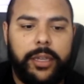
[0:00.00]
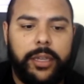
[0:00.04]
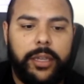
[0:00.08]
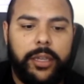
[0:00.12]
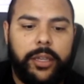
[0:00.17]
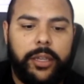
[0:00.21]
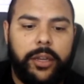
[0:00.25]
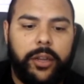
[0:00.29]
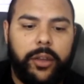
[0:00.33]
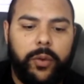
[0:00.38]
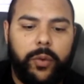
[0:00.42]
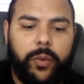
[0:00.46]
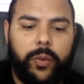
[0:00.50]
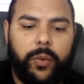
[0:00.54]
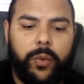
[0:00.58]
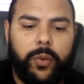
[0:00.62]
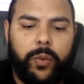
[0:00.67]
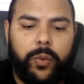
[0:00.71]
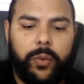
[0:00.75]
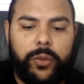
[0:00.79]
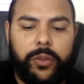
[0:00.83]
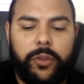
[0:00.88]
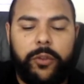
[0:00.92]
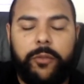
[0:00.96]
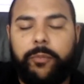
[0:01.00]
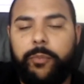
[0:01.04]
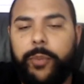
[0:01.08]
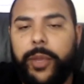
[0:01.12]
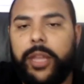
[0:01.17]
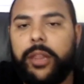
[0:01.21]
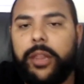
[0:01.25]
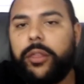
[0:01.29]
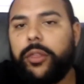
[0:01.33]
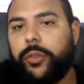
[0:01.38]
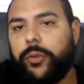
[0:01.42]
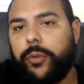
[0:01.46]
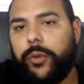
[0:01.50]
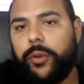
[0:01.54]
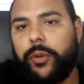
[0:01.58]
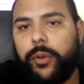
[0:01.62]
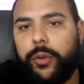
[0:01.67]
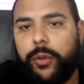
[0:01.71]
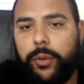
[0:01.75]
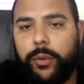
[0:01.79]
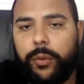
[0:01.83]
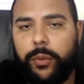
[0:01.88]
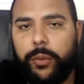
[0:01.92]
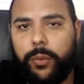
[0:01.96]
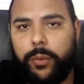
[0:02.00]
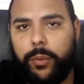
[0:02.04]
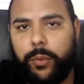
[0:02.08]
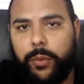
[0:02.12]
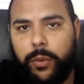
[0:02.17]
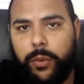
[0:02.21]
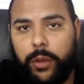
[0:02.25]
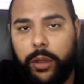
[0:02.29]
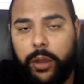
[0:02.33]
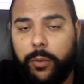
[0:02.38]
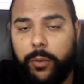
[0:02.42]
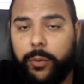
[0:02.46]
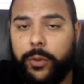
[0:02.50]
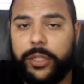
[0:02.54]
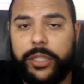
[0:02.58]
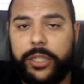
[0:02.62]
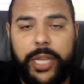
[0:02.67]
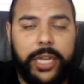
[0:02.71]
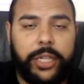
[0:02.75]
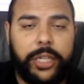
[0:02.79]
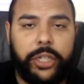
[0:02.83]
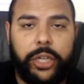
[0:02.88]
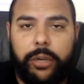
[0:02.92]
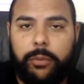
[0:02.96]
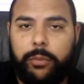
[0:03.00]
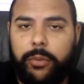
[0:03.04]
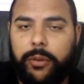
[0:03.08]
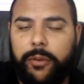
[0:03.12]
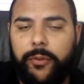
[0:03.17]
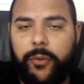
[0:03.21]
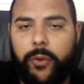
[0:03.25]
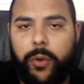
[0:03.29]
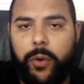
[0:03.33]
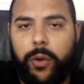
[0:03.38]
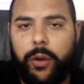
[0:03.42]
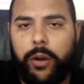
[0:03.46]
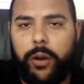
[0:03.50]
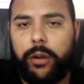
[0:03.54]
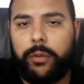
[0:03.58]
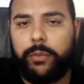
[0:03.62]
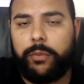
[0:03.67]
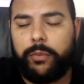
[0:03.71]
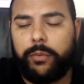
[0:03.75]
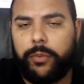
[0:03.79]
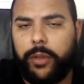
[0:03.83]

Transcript: you've been through a recession before.